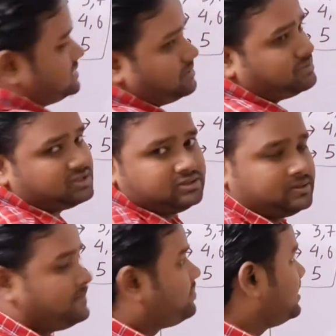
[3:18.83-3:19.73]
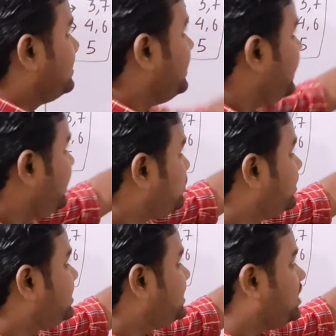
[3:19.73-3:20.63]
is left. In
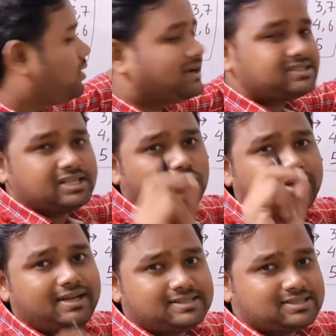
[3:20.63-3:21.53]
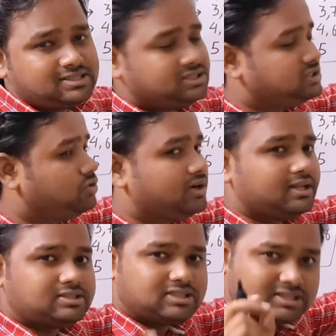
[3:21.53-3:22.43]
29, what is the unit digit? Unit
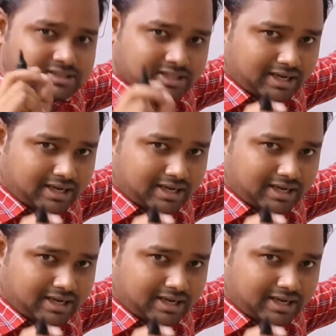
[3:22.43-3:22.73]
digit is